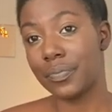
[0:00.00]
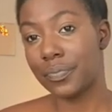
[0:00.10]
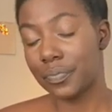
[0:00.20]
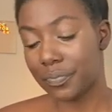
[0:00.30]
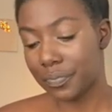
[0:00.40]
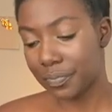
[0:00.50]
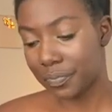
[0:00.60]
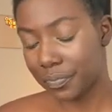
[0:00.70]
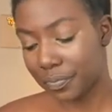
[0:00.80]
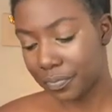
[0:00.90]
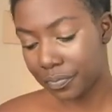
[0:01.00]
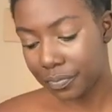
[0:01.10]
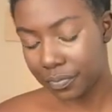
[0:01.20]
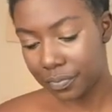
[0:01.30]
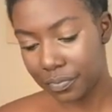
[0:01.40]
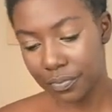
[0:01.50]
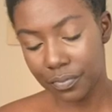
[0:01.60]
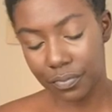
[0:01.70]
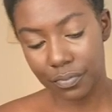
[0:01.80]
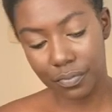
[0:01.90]

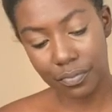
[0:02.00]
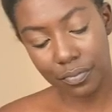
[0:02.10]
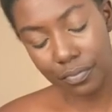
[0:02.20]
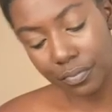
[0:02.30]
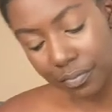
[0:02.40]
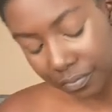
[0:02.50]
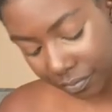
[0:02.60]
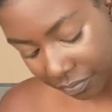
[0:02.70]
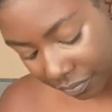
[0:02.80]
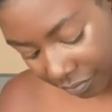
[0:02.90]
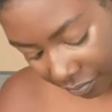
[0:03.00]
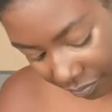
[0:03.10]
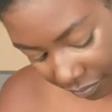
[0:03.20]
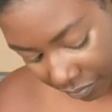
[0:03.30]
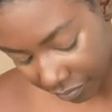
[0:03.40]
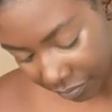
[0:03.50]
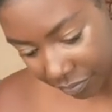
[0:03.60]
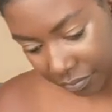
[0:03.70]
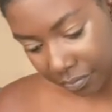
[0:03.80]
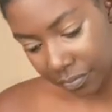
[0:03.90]

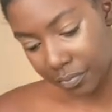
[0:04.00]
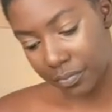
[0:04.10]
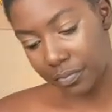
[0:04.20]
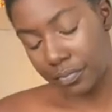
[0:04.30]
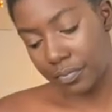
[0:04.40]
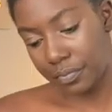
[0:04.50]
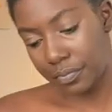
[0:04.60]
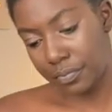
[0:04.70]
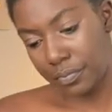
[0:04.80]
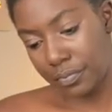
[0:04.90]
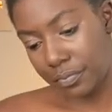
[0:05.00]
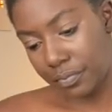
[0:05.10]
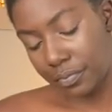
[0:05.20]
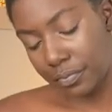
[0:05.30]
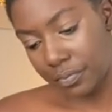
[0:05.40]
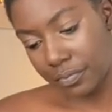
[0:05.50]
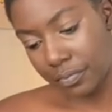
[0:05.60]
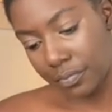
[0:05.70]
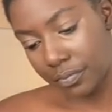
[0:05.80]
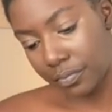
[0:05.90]

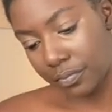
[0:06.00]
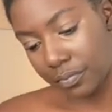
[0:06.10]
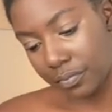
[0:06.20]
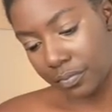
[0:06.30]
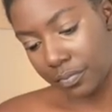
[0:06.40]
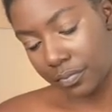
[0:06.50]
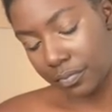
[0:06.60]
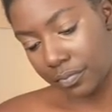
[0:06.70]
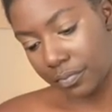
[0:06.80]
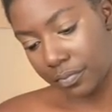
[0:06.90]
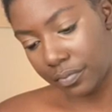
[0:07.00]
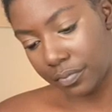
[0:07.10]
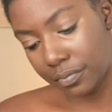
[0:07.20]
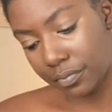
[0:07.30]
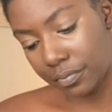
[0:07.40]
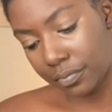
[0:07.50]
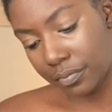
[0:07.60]
Nothing is said.